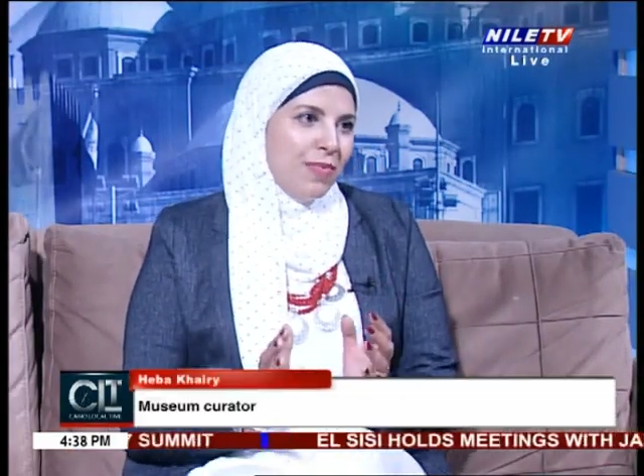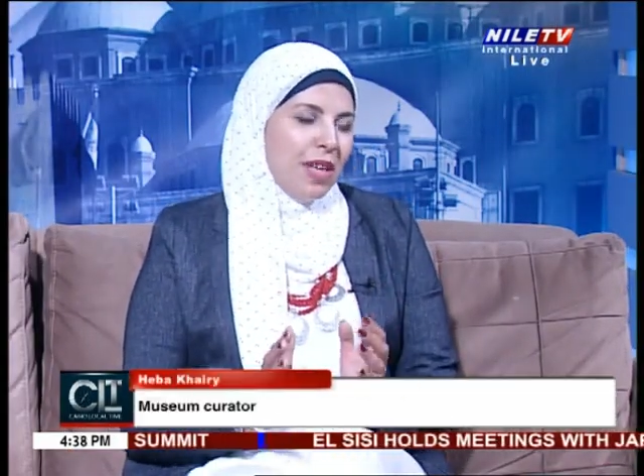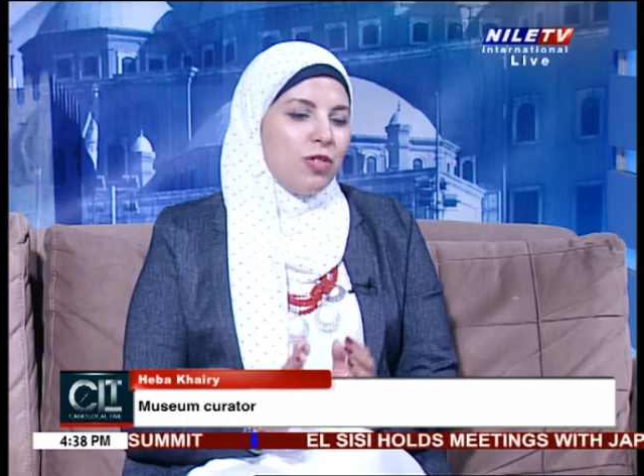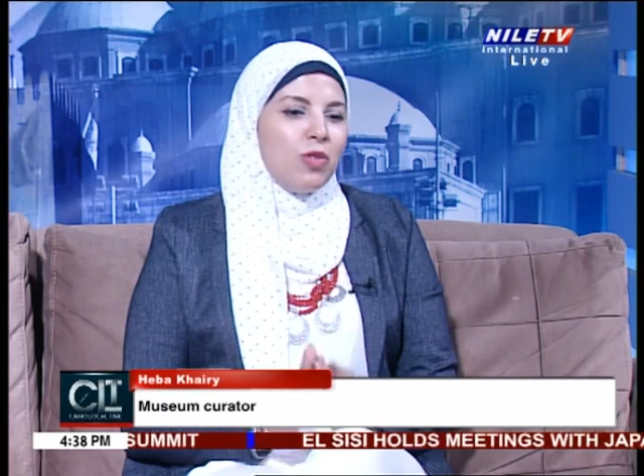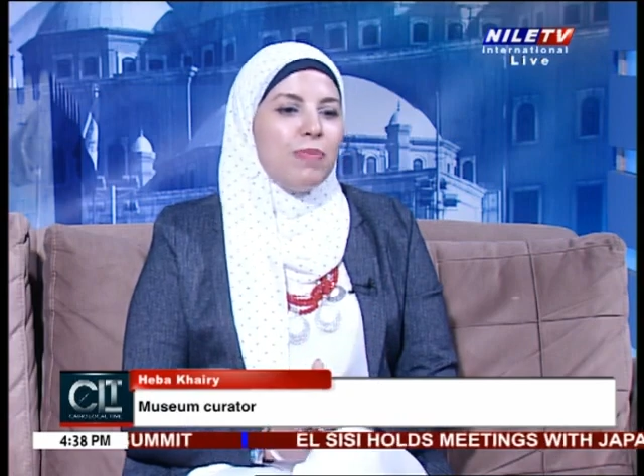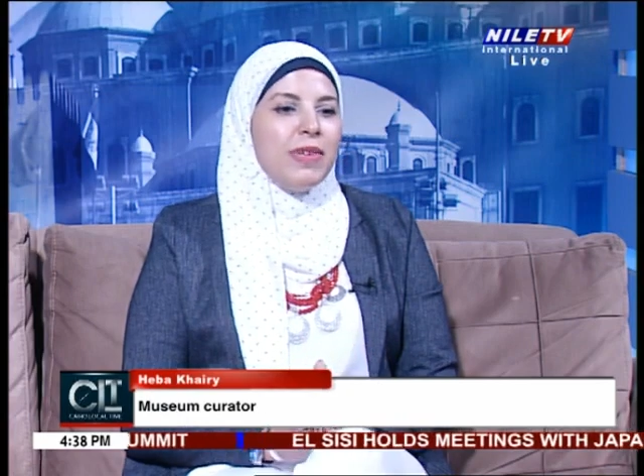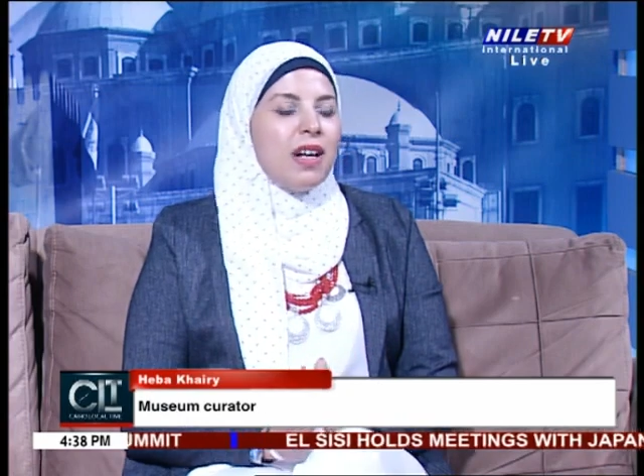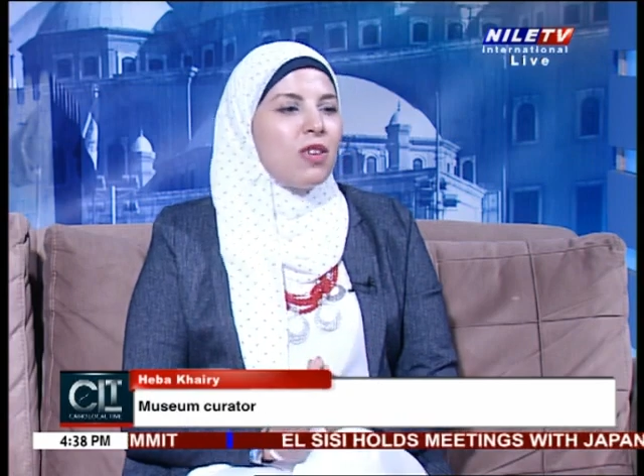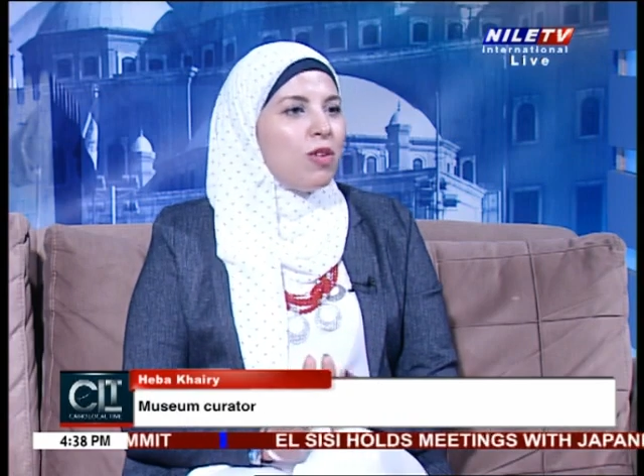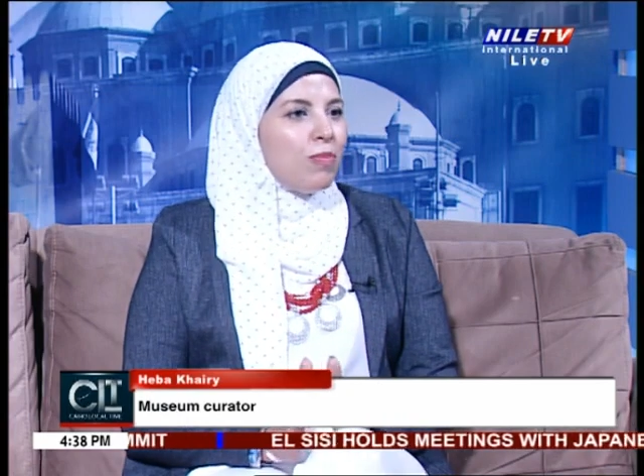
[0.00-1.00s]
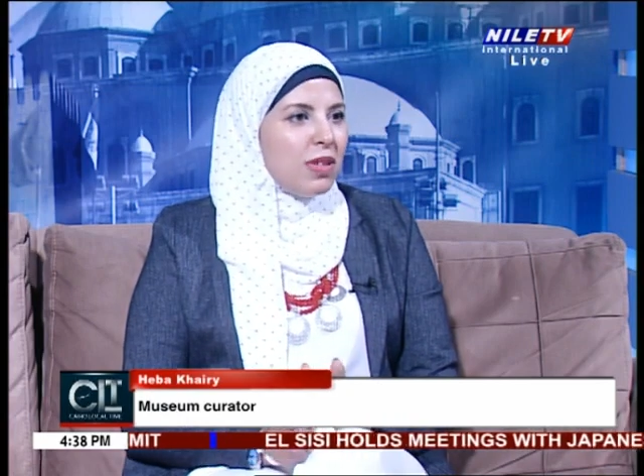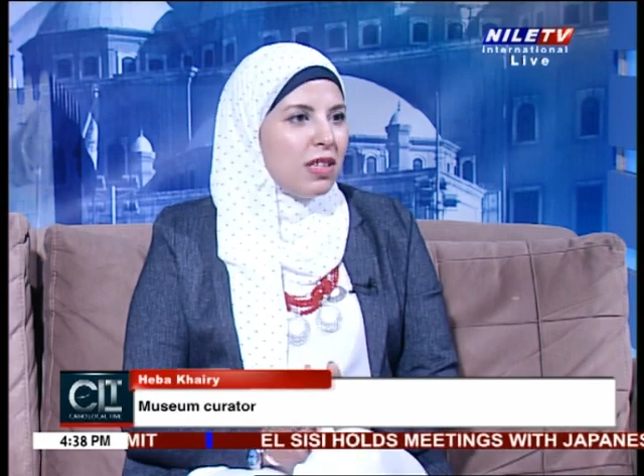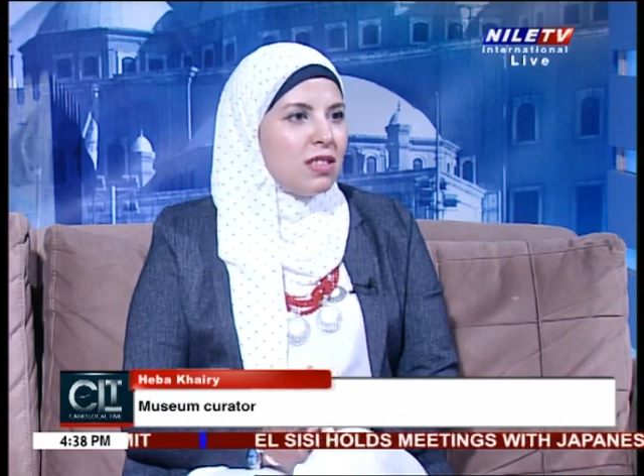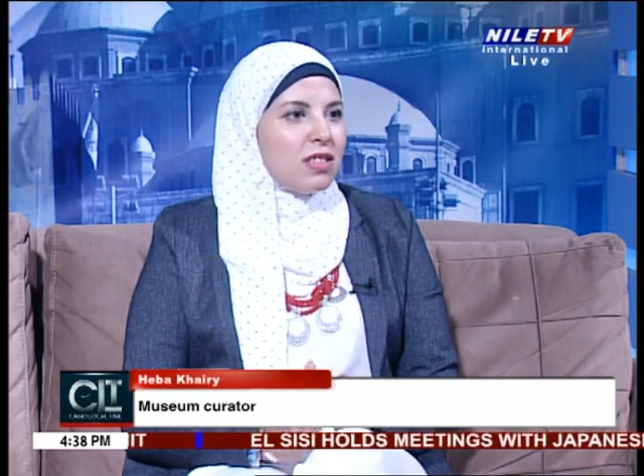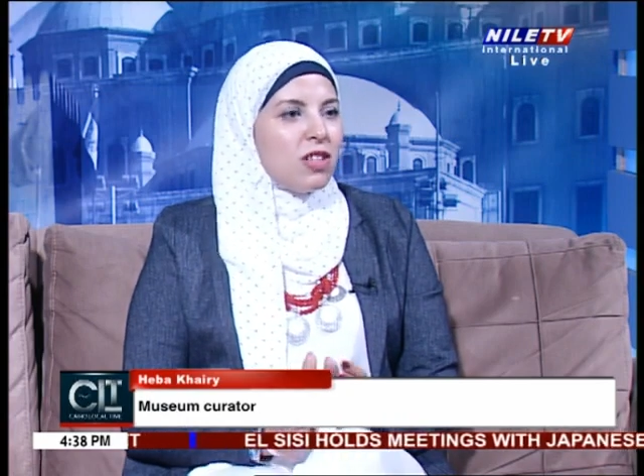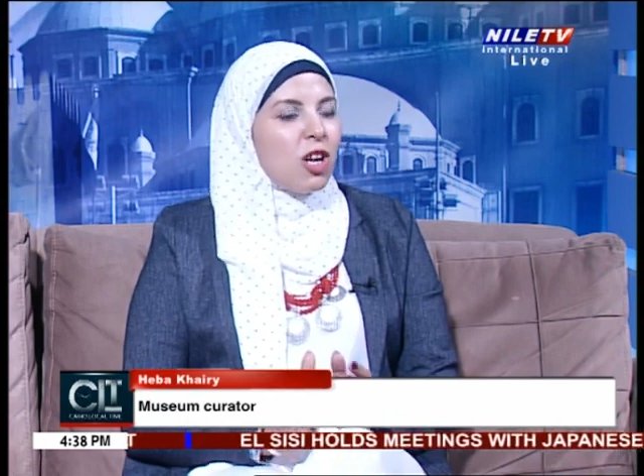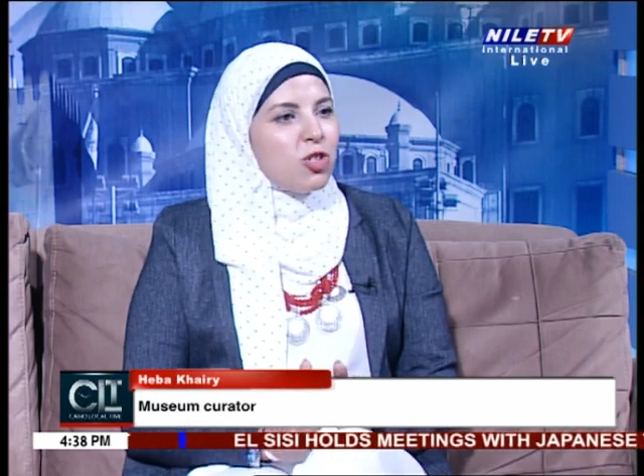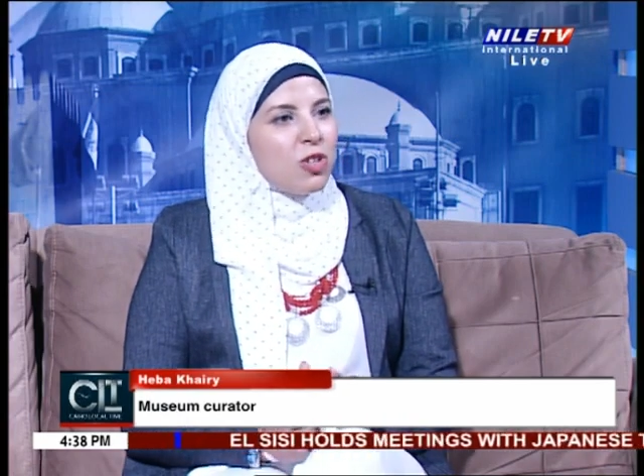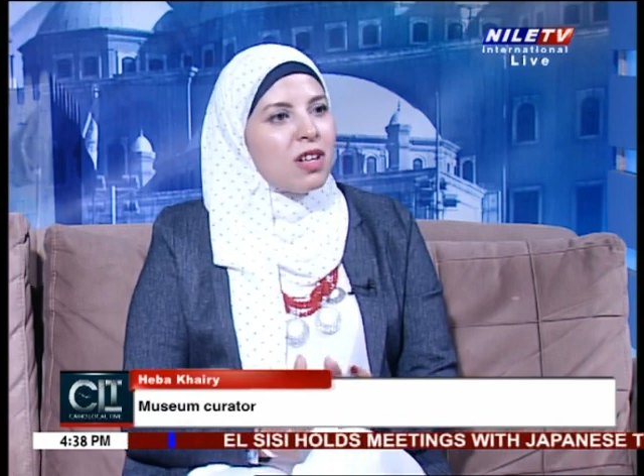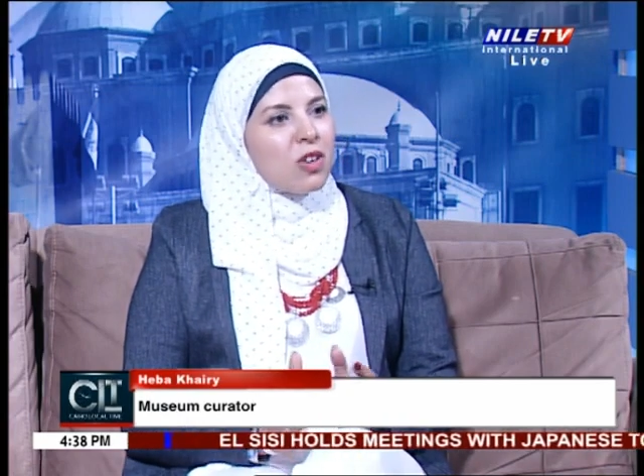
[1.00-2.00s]
Mm -hmm. It will be a complete
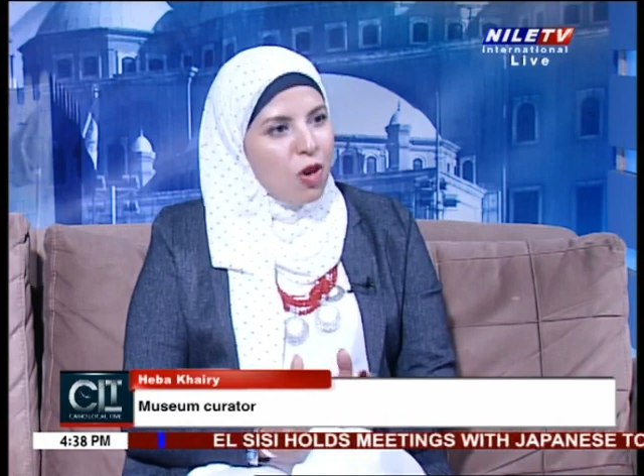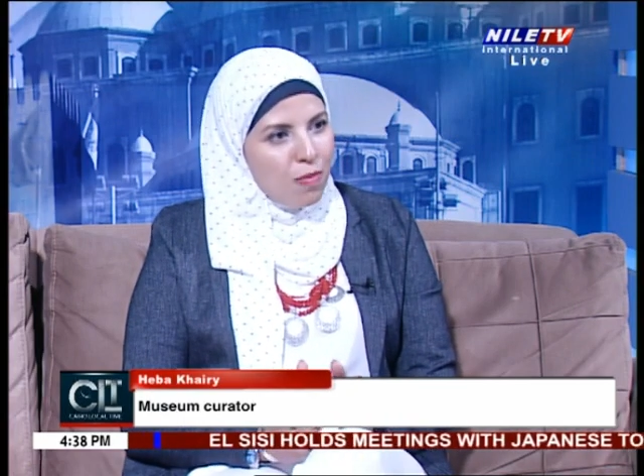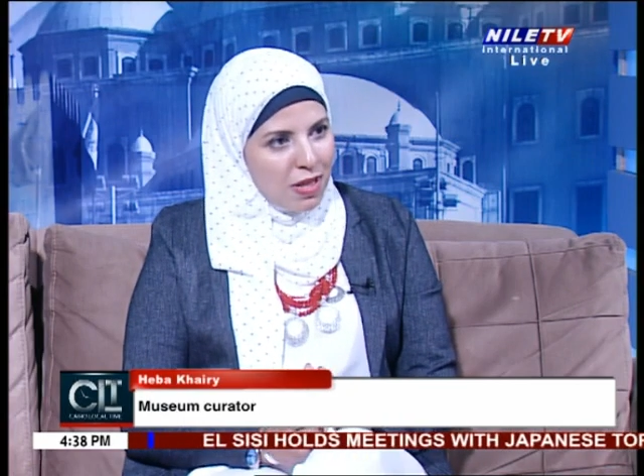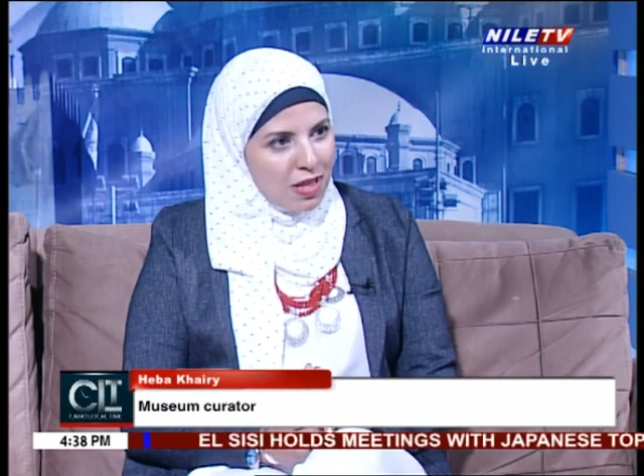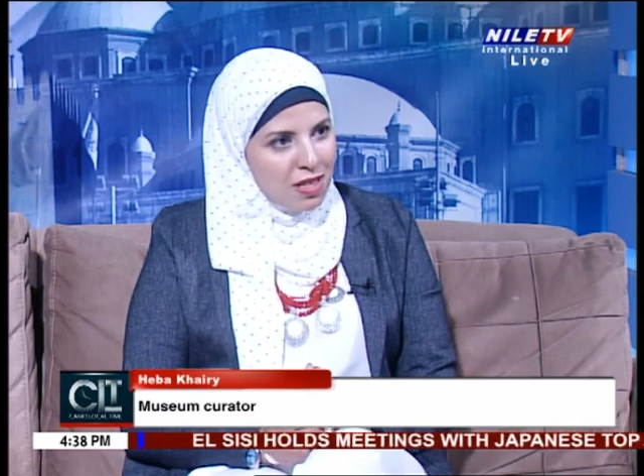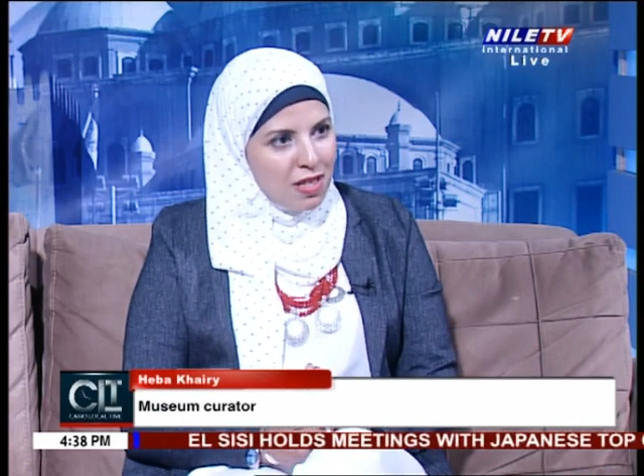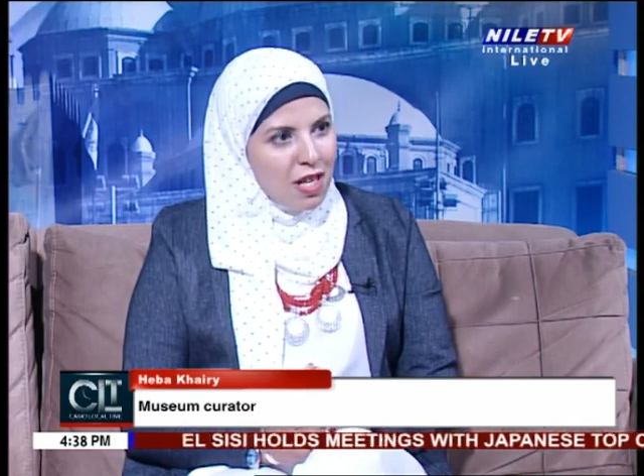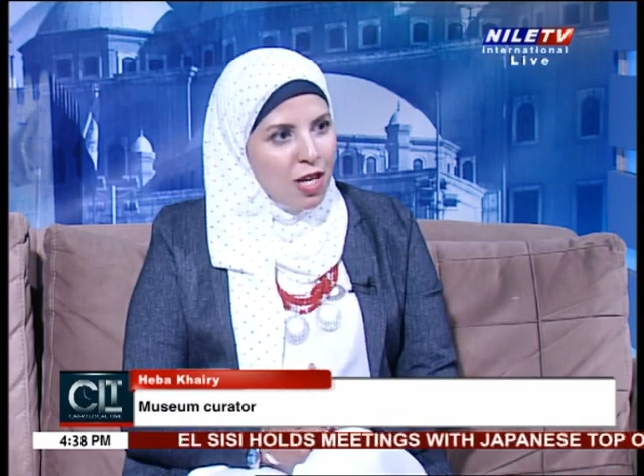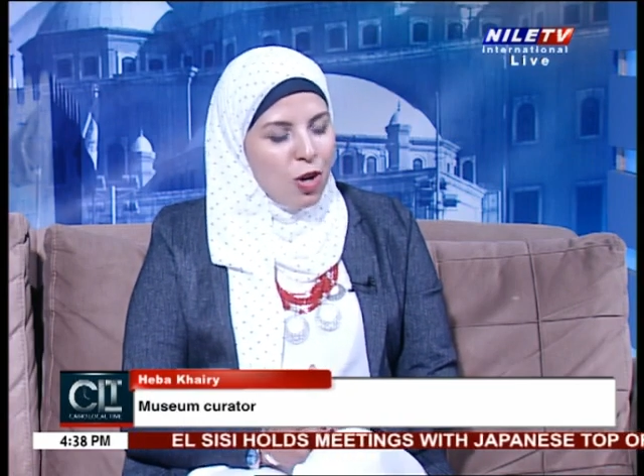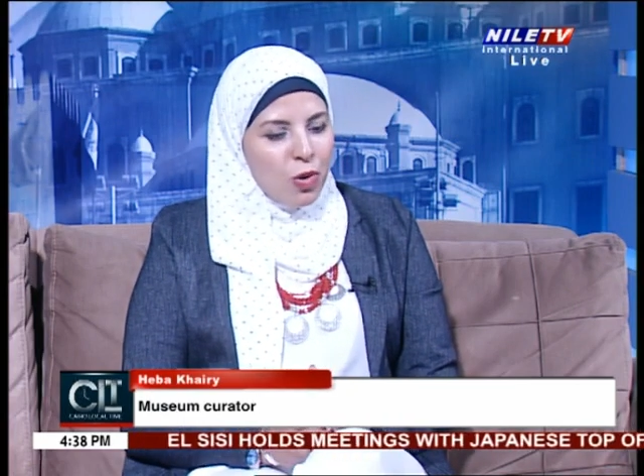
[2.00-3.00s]
cultural complex. Mm -hmm.